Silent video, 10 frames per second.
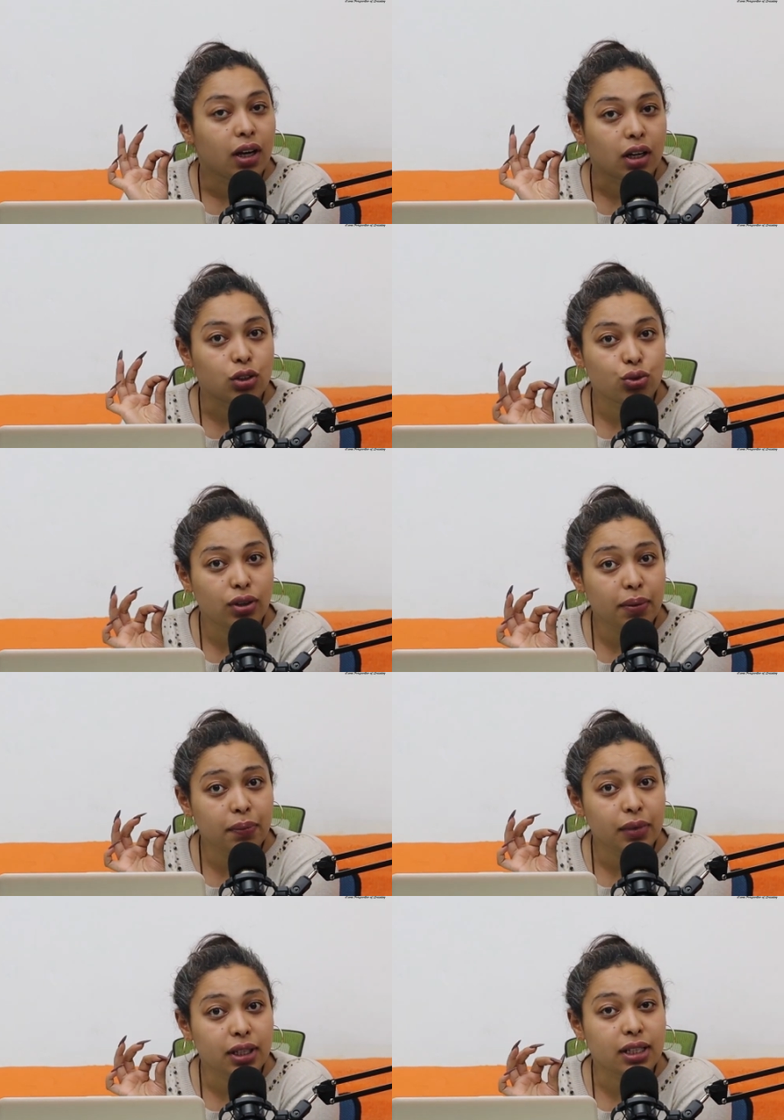A
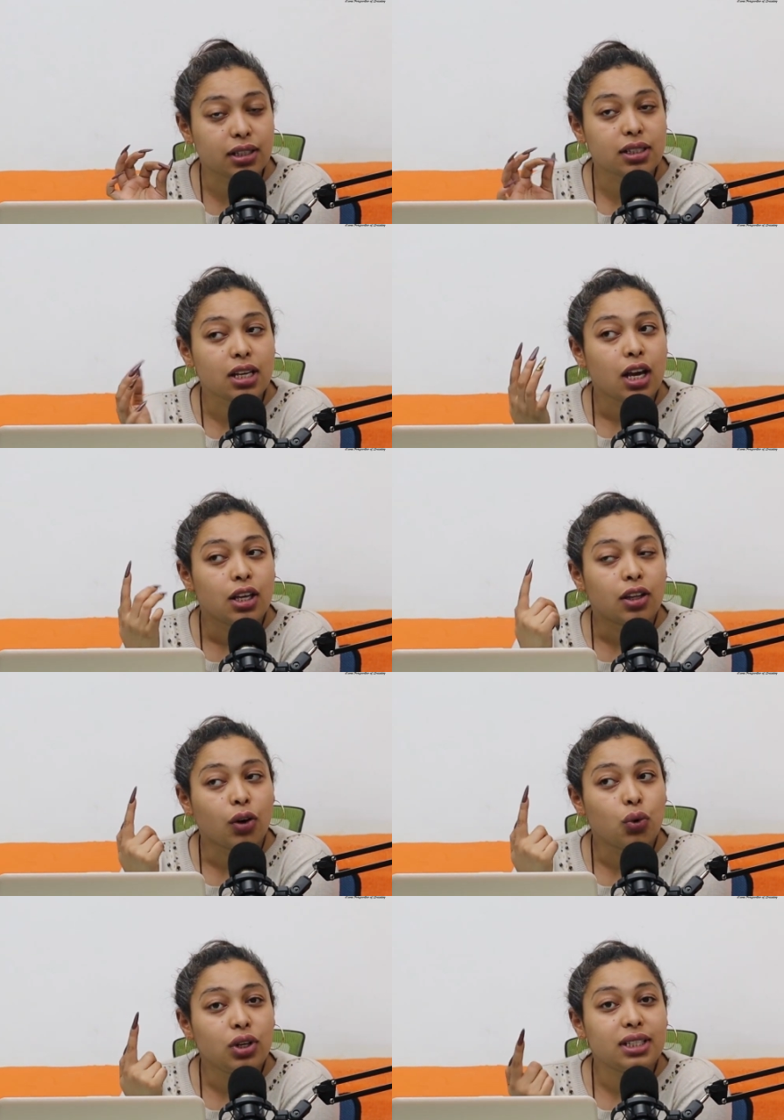trim is, they
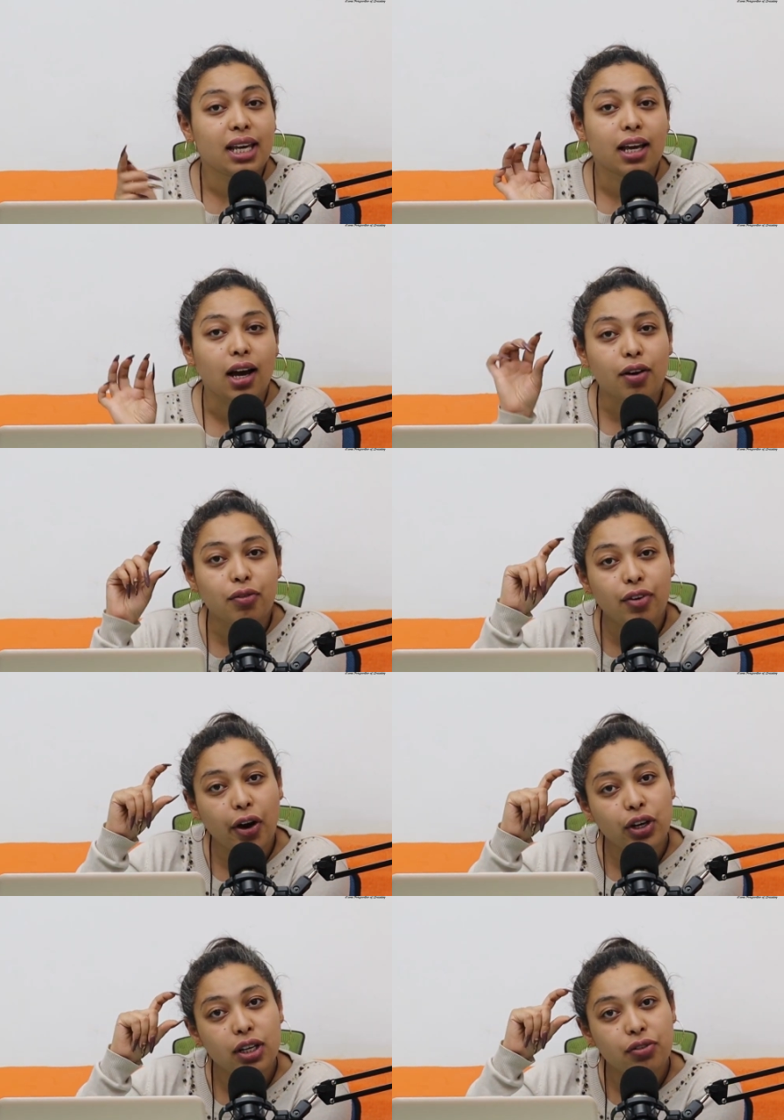only take
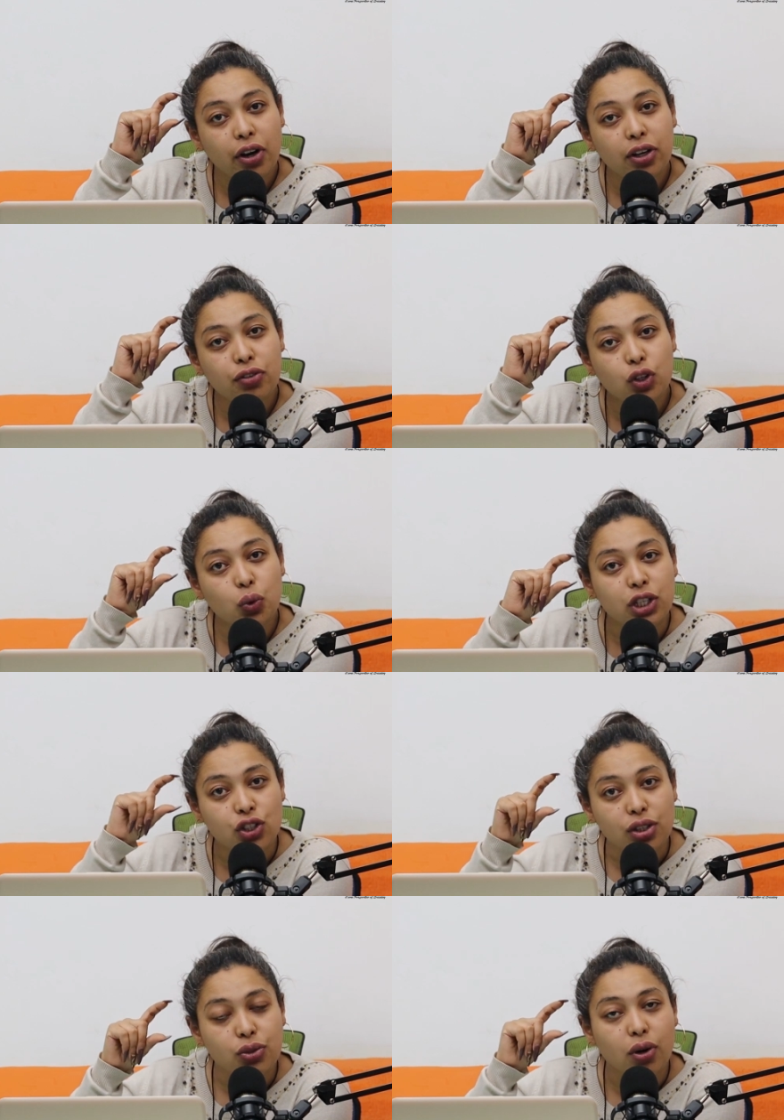very, very few
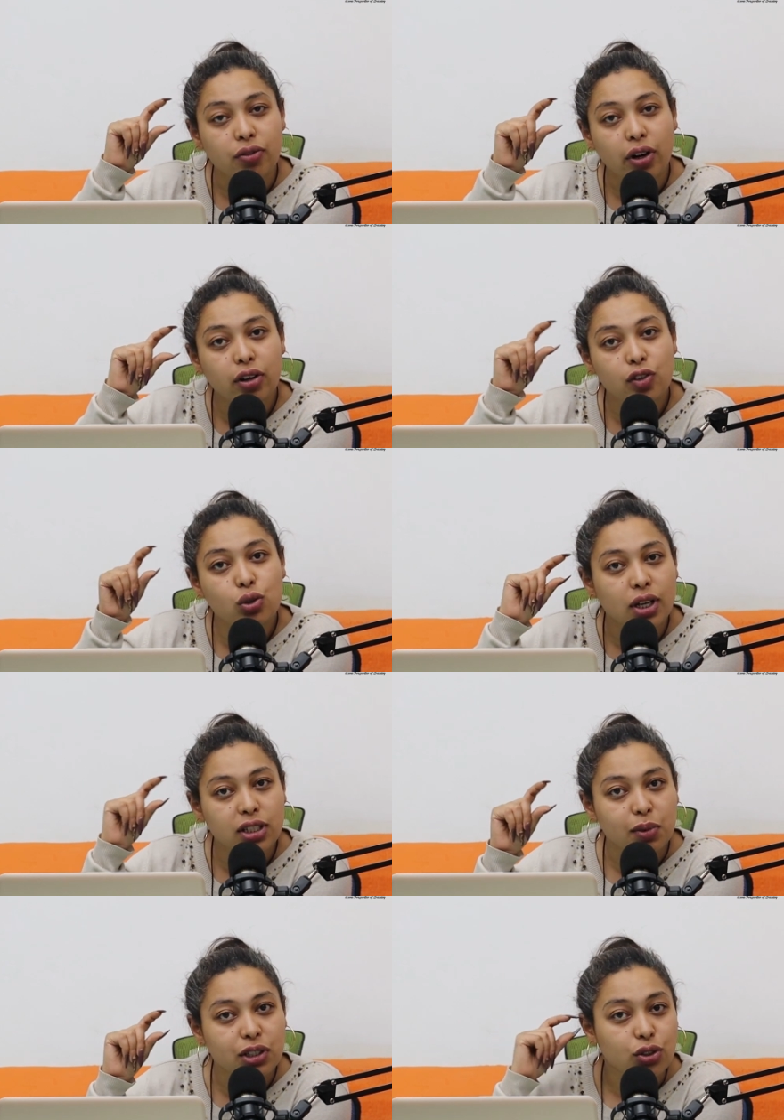inches or very few
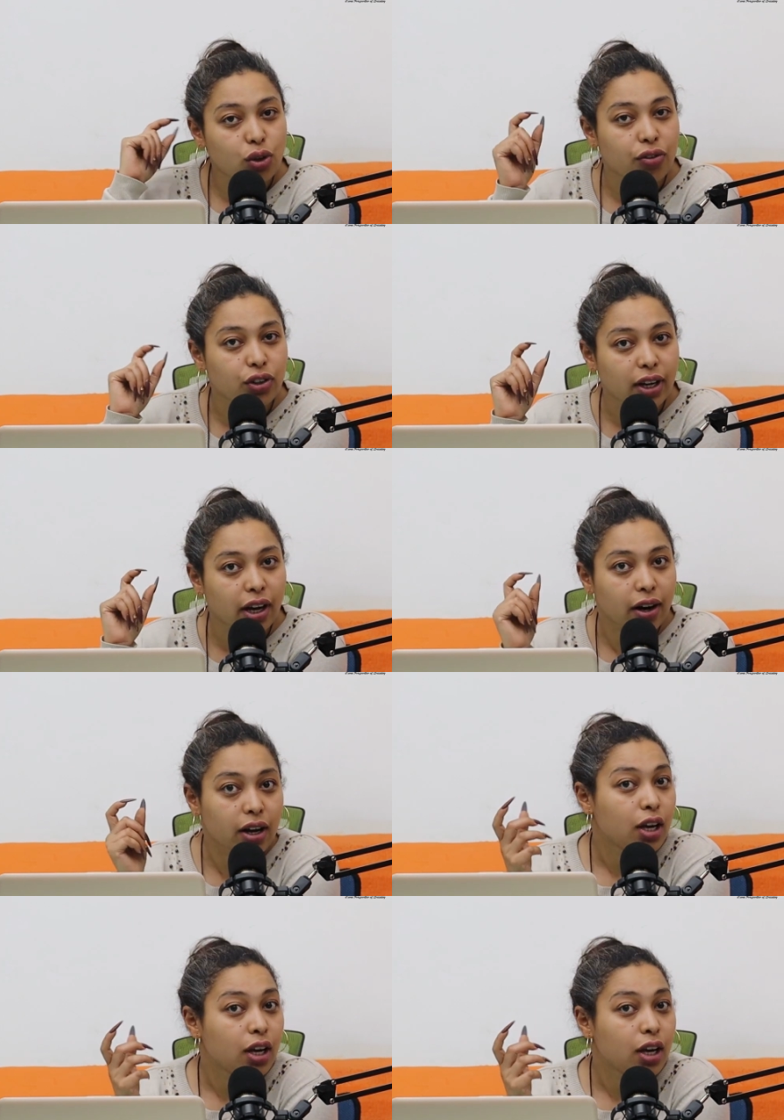centimeters off your hair.